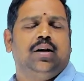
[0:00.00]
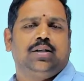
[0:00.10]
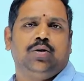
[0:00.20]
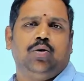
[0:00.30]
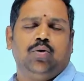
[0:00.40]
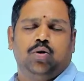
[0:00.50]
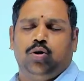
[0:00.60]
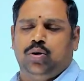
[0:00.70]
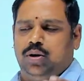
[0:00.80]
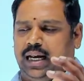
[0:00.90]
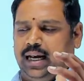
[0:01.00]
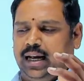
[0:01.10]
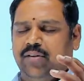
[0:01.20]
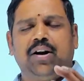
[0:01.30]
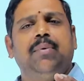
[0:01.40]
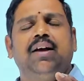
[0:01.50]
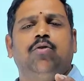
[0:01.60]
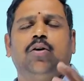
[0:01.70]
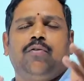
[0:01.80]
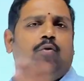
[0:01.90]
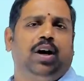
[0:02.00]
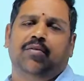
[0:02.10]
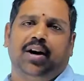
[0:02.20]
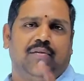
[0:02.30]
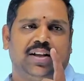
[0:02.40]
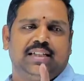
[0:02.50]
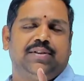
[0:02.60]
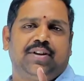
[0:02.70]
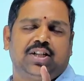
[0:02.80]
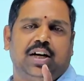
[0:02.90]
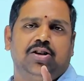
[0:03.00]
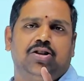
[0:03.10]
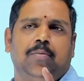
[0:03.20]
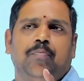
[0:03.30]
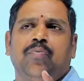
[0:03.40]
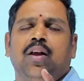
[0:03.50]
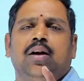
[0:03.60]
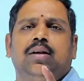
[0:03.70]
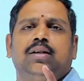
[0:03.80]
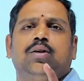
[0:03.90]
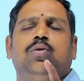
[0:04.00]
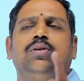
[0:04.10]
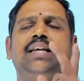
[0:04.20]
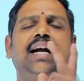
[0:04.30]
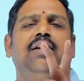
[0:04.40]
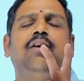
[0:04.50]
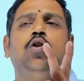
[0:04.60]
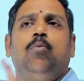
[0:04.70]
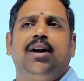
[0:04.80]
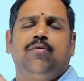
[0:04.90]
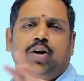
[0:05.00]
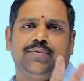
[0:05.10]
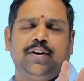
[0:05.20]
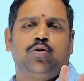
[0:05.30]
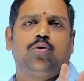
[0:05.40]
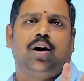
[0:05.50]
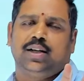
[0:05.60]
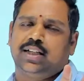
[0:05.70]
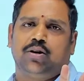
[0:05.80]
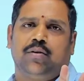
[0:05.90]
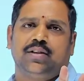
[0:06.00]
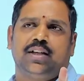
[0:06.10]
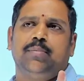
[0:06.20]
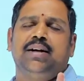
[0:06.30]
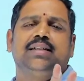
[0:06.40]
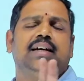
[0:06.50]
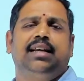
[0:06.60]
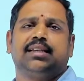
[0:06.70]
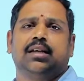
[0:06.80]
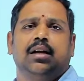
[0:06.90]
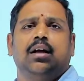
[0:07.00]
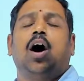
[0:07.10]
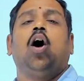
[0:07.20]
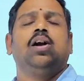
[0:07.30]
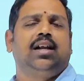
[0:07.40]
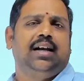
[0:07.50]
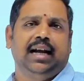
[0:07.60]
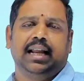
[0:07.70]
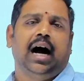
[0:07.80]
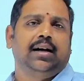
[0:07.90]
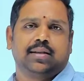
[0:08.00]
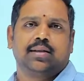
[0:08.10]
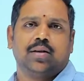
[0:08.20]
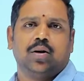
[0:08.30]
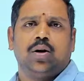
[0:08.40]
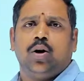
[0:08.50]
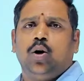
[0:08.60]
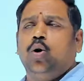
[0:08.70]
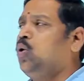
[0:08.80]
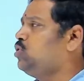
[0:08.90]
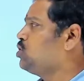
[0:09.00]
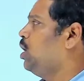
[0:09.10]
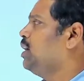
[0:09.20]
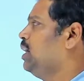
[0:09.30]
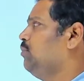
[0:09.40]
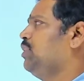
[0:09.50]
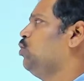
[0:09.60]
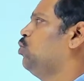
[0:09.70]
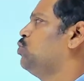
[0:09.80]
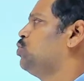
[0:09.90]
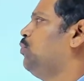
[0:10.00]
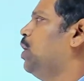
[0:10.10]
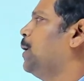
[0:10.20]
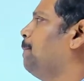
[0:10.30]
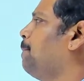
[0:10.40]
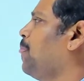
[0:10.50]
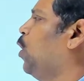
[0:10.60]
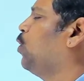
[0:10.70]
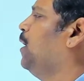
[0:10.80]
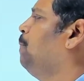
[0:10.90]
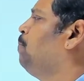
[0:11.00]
So everybody work for only 1 hour. This is the first condition. So second one, nobody works for 2 consecutive hours. That means that it is alternate hours. Who started? We don't know so far. Okay.